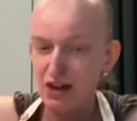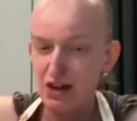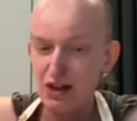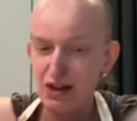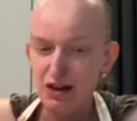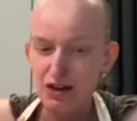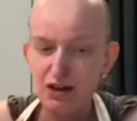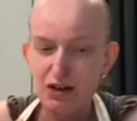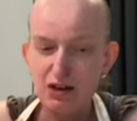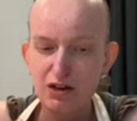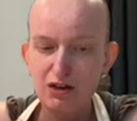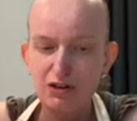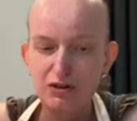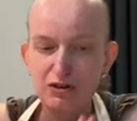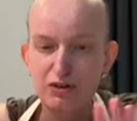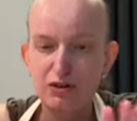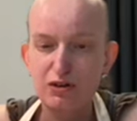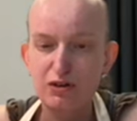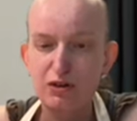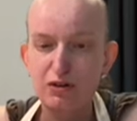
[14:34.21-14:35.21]
in
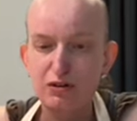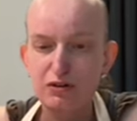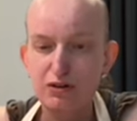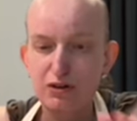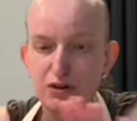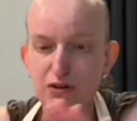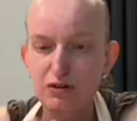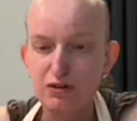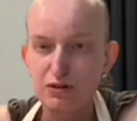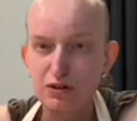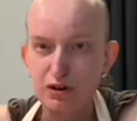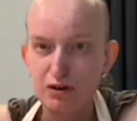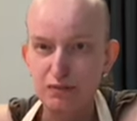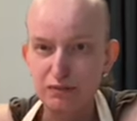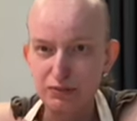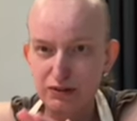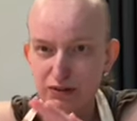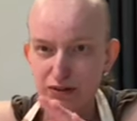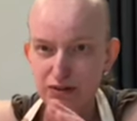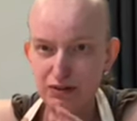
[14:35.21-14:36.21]
to your 2
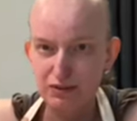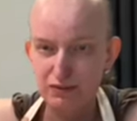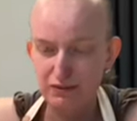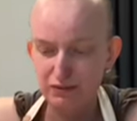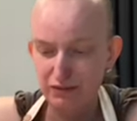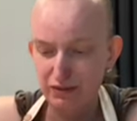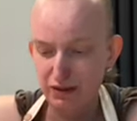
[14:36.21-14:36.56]
tubs.